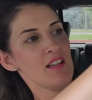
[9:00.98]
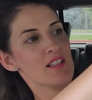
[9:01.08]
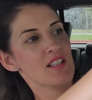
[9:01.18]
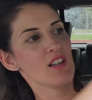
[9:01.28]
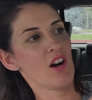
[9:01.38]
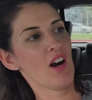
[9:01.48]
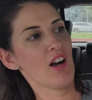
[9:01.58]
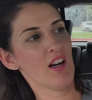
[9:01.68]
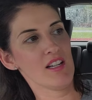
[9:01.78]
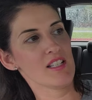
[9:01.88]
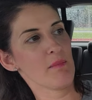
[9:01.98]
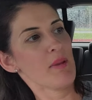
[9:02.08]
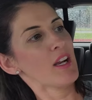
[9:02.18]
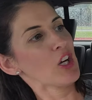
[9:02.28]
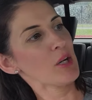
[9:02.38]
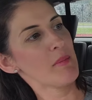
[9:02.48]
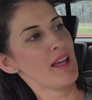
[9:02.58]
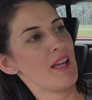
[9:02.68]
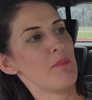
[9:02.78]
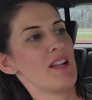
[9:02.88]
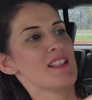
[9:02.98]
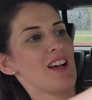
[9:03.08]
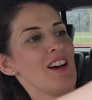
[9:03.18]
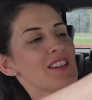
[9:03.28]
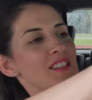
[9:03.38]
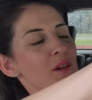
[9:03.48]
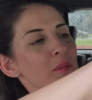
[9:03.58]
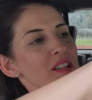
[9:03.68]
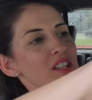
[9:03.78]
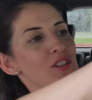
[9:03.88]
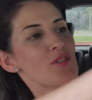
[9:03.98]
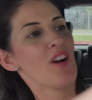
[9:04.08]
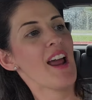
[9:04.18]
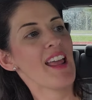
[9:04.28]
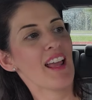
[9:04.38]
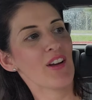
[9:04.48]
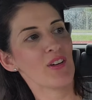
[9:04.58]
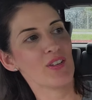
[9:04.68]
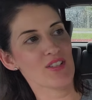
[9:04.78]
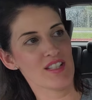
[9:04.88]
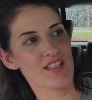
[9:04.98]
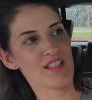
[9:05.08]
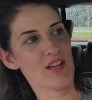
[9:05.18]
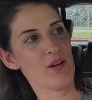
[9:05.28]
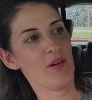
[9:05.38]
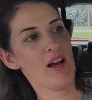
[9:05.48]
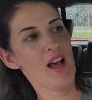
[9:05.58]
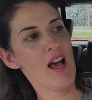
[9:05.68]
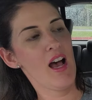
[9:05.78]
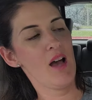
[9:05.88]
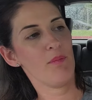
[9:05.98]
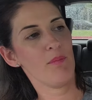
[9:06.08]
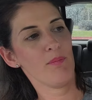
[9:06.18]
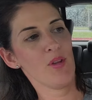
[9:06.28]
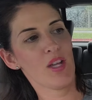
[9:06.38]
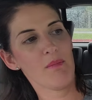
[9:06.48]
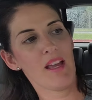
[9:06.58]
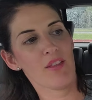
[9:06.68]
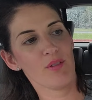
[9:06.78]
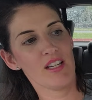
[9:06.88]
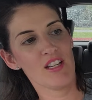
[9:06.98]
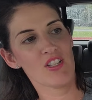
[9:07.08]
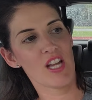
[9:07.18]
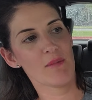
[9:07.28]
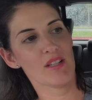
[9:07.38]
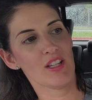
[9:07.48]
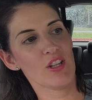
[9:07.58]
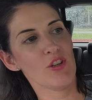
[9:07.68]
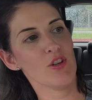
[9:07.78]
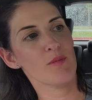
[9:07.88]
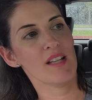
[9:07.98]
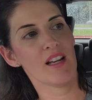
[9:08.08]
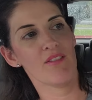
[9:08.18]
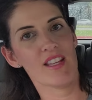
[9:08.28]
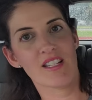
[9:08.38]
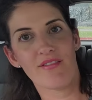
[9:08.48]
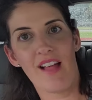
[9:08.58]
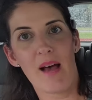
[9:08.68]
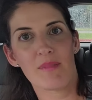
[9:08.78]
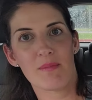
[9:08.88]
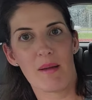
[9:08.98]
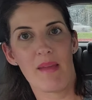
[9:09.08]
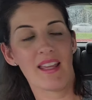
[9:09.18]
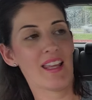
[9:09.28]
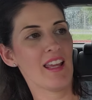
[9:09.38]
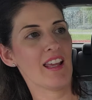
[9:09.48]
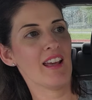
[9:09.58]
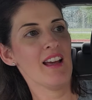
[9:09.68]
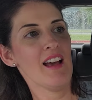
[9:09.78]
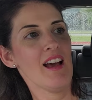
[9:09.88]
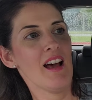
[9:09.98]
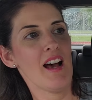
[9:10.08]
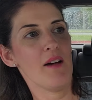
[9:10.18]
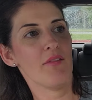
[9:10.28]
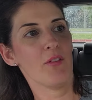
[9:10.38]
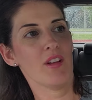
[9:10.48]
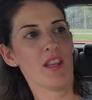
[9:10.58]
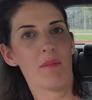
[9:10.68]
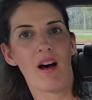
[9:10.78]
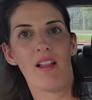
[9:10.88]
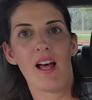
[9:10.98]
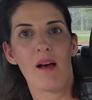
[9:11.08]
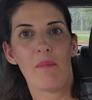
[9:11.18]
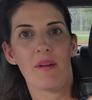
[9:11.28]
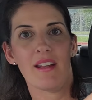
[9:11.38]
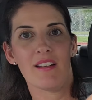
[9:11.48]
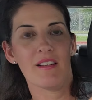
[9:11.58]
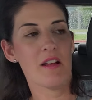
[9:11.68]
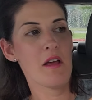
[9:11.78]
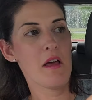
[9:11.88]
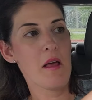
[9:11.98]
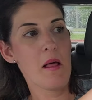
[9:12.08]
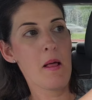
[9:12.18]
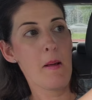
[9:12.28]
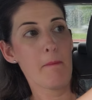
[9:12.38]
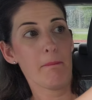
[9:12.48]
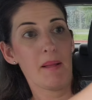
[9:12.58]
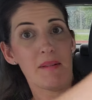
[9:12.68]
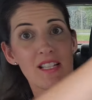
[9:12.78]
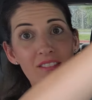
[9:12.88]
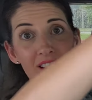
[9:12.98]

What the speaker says: star is a pyramid, but it's also a bunch of triangles, and so you can make 3D shapes and cubes out of these flaps by folding them all up. And let me see if I